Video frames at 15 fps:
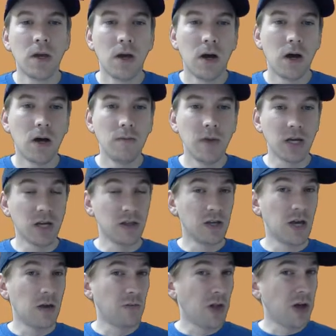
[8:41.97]
Making
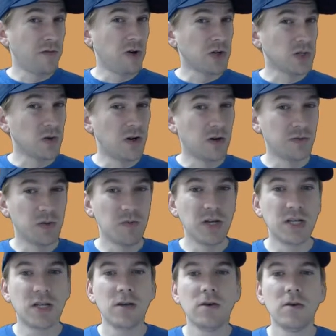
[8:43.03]
the game live also helps
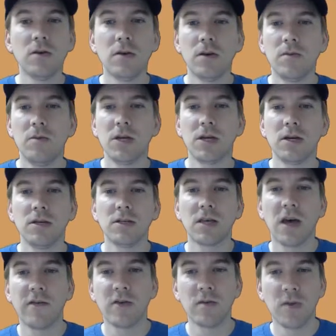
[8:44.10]
me too,
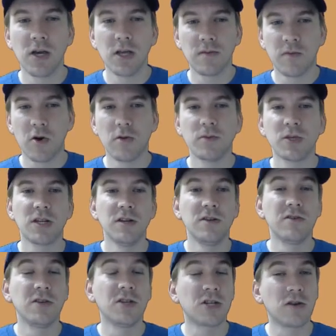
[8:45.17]
because having made the promise to
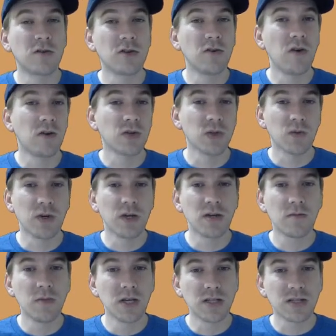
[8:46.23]
do this show 2 hours a
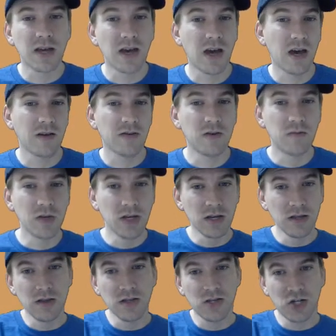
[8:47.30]
week means I have to
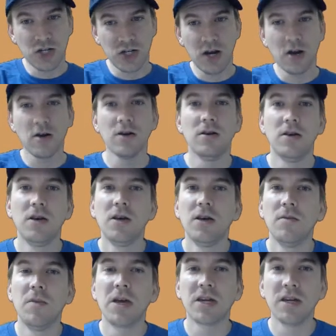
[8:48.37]
be in this chair
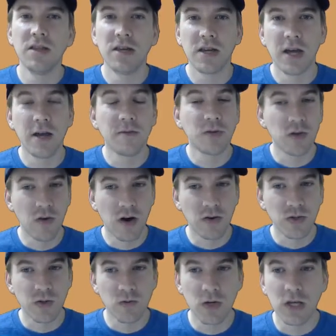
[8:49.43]
making the game 2
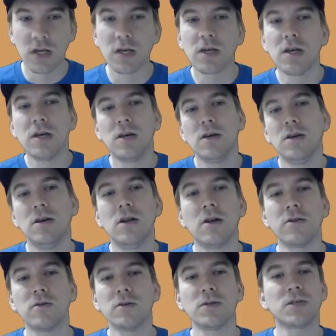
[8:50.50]
hours a week. In
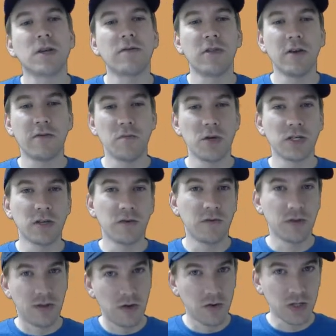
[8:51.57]
other words, I've left
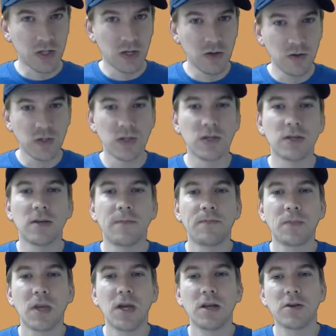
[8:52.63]
myself with no excuses,
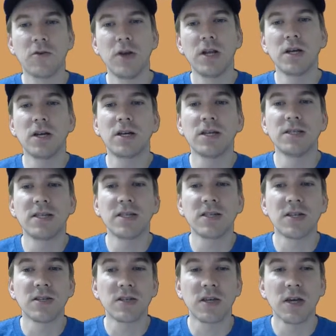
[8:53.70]
and creating a
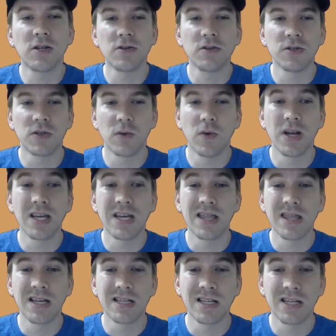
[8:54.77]
consistent schedule is the way to
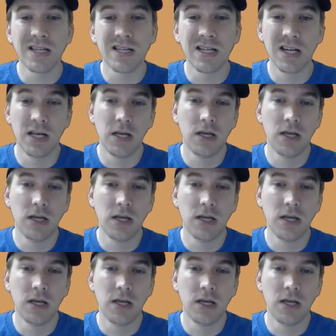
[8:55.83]
get things done.